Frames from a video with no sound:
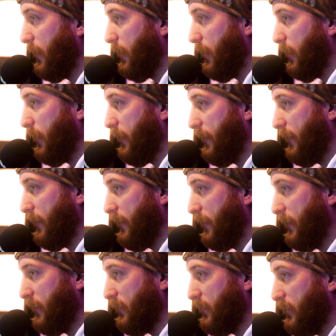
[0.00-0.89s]
Uh,
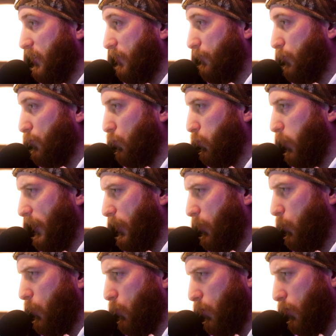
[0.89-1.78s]
and if you
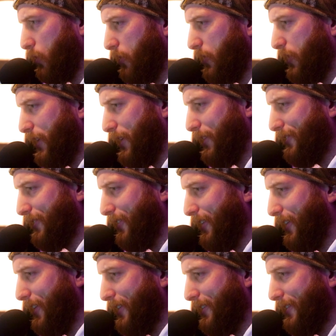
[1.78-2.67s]
like what we're learning here
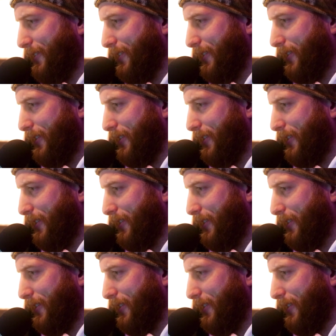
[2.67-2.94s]
today,